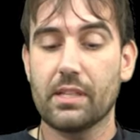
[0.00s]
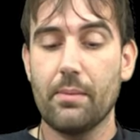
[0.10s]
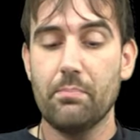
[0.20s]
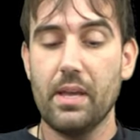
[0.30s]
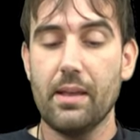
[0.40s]

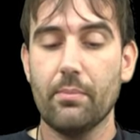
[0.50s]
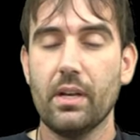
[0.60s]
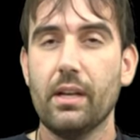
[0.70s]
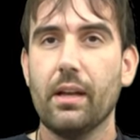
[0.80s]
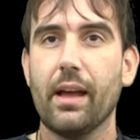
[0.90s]
same
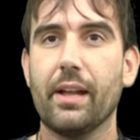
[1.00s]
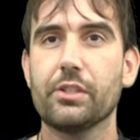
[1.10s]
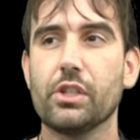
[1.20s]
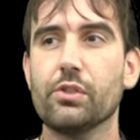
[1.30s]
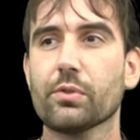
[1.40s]
beam,
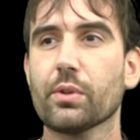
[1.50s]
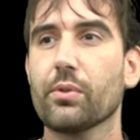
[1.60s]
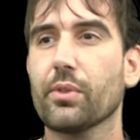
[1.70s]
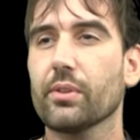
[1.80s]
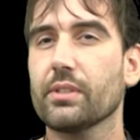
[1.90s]
and she drew
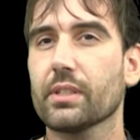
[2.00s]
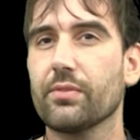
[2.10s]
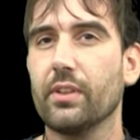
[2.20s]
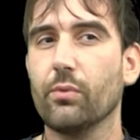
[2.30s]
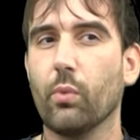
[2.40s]
36
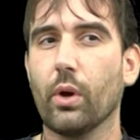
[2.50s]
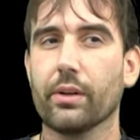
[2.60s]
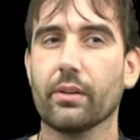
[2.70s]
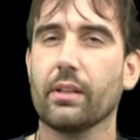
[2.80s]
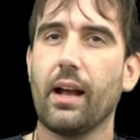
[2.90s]
feet of
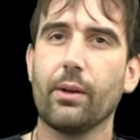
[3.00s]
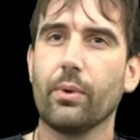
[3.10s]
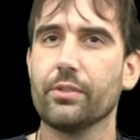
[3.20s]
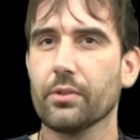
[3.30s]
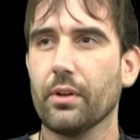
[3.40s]
water. And
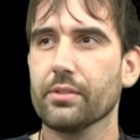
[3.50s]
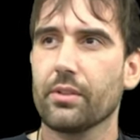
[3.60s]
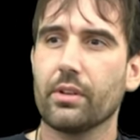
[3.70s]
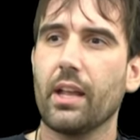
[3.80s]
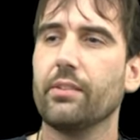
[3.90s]
Iowa draws
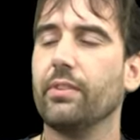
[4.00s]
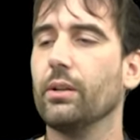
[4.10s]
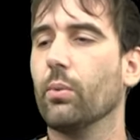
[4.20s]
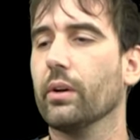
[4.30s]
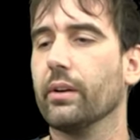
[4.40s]
38 feet
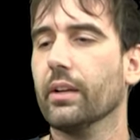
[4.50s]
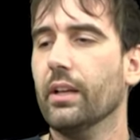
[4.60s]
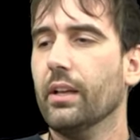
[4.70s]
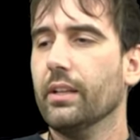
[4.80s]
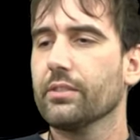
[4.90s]
of water.
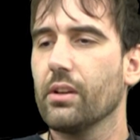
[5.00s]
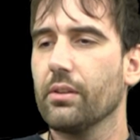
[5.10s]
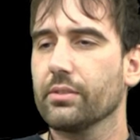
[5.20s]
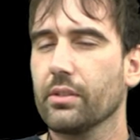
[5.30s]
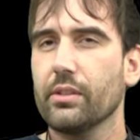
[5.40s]

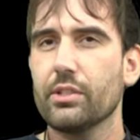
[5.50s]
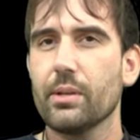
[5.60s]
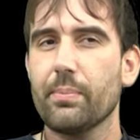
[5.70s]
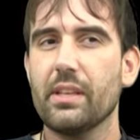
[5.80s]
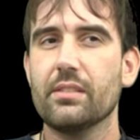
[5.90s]
So so this
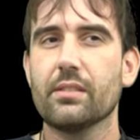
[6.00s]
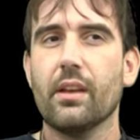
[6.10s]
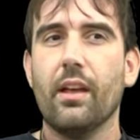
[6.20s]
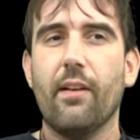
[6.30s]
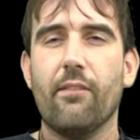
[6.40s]
ship is
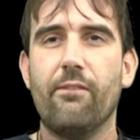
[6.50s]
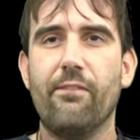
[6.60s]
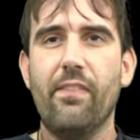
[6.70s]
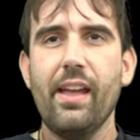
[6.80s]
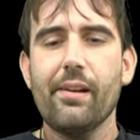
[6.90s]

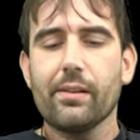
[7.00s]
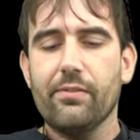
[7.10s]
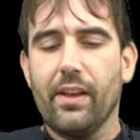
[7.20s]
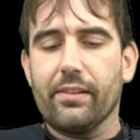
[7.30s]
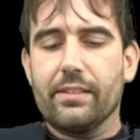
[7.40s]
very
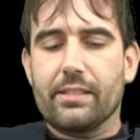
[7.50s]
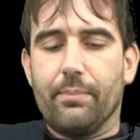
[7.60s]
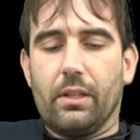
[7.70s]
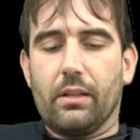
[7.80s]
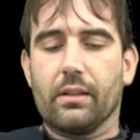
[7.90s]
very
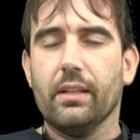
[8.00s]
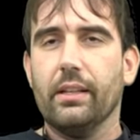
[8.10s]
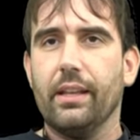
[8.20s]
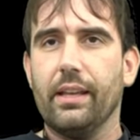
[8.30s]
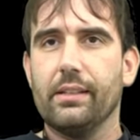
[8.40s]
similar
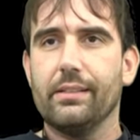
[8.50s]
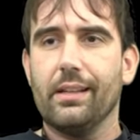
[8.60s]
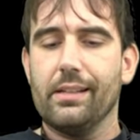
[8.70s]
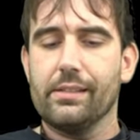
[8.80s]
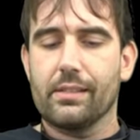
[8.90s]

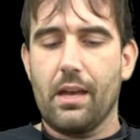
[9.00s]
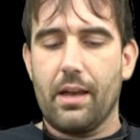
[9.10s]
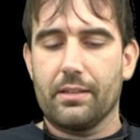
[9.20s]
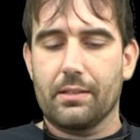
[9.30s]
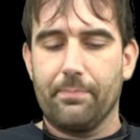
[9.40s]
in in
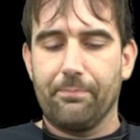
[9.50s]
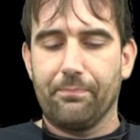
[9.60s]
size.